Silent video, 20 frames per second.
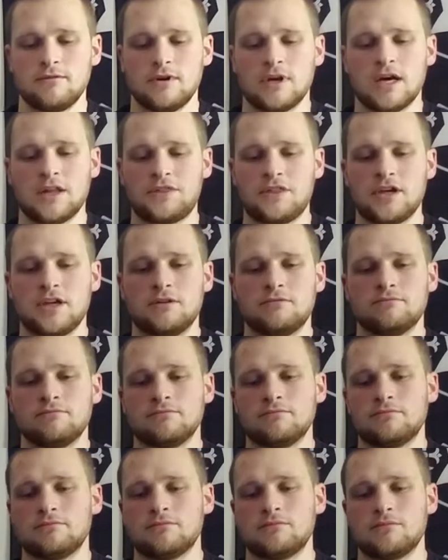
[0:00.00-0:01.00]
Nothing
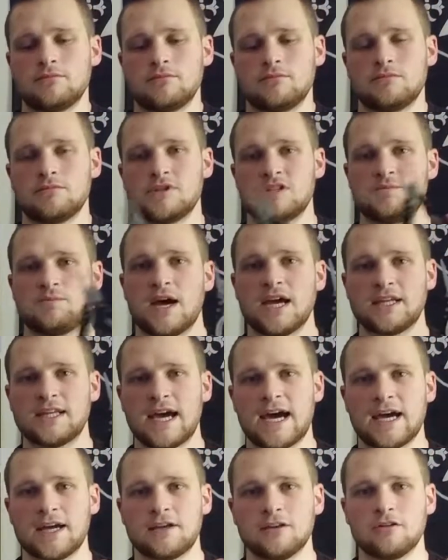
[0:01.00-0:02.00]

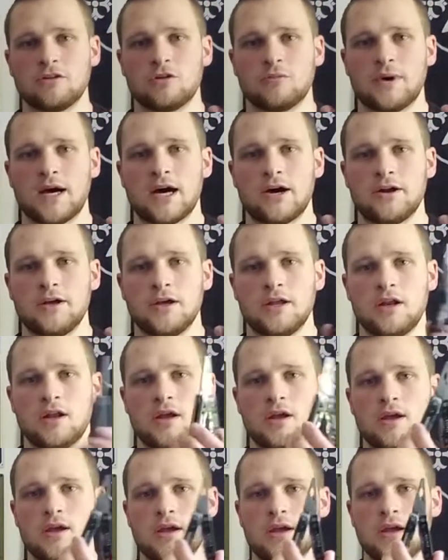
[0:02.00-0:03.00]
spectacular about it.
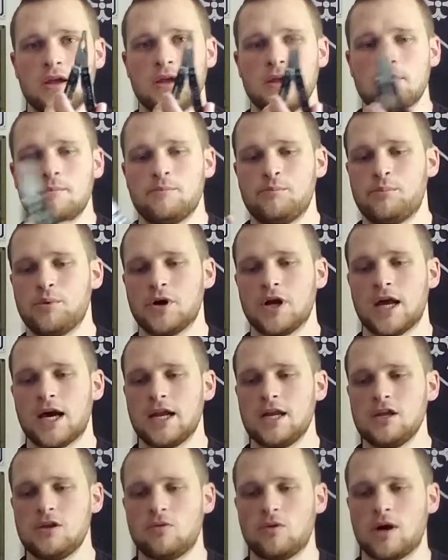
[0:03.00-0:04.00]
But
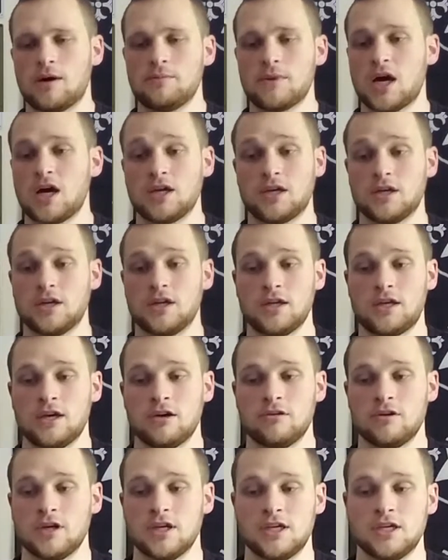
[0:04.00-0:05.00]
I'm not going to
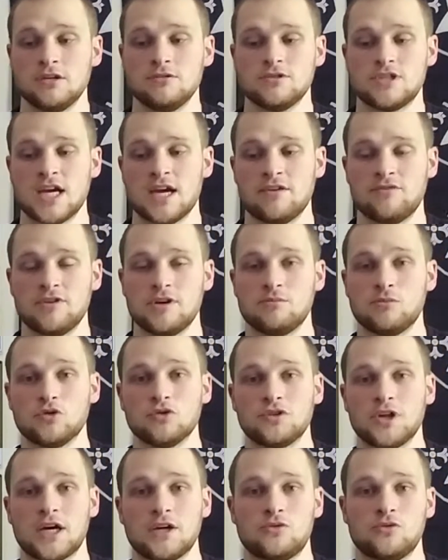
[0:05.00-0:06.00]
carry a huge heavy
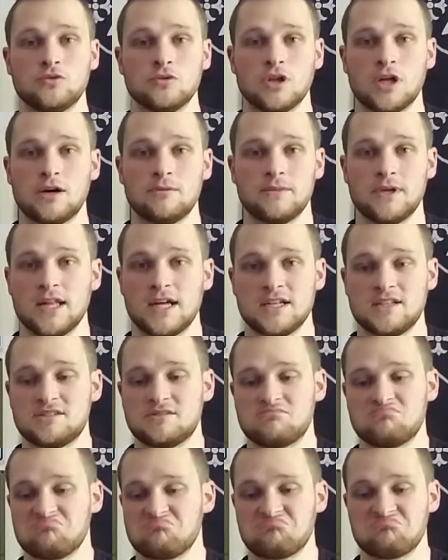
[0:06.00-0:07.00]
multi-tool on me.
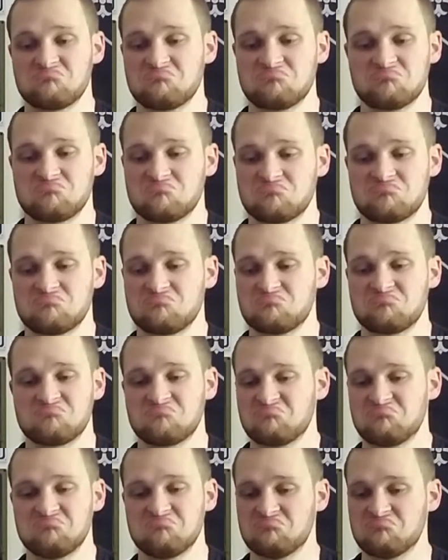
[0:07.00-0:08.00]
That's
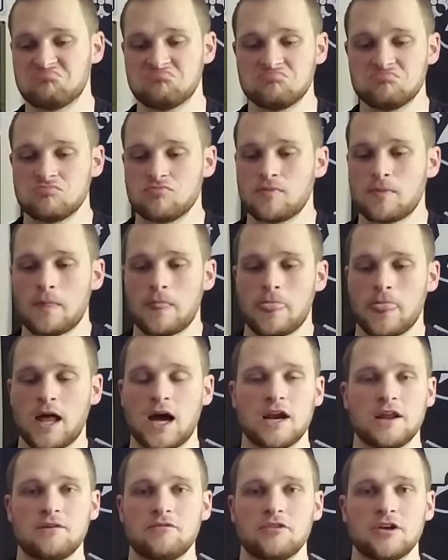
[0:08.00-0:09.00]

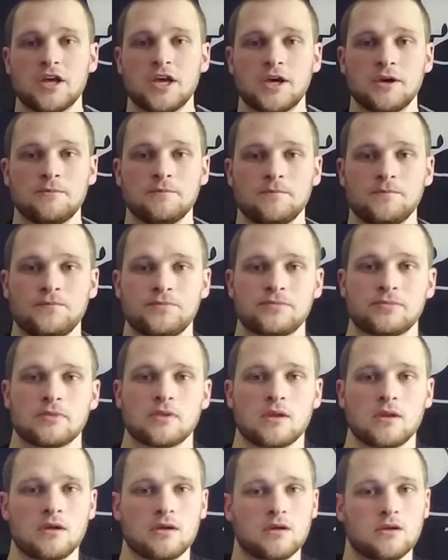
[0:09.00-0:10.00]
not every day.
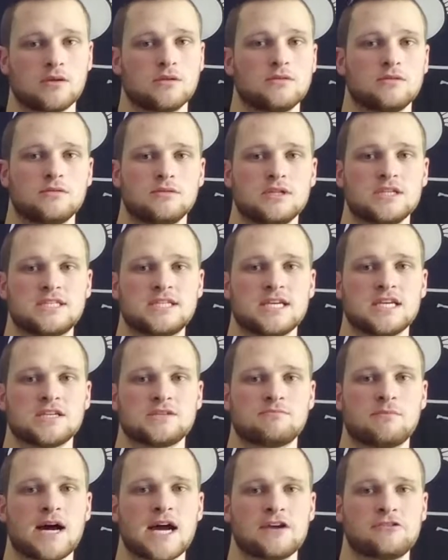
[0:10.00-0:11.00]
This
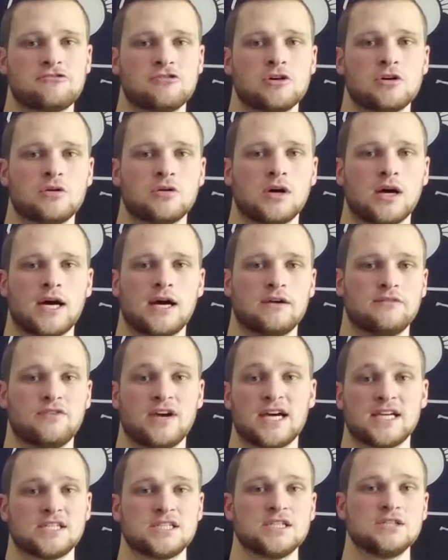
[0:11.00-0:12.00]
thing's micro. I've
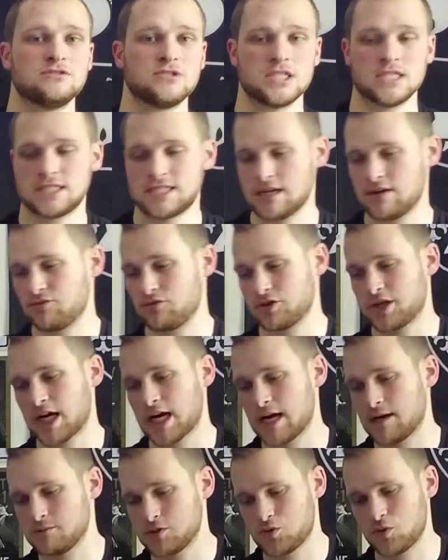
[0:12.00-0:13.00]
actually used it several
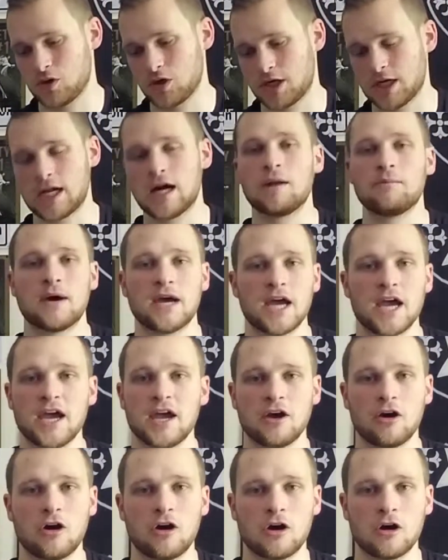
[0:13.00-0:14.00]
times working on
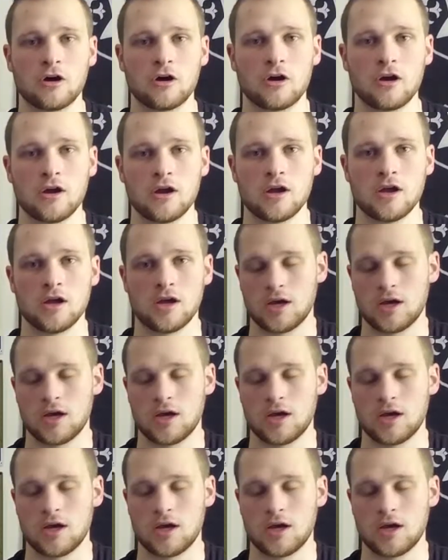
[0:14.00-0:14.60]
my AR,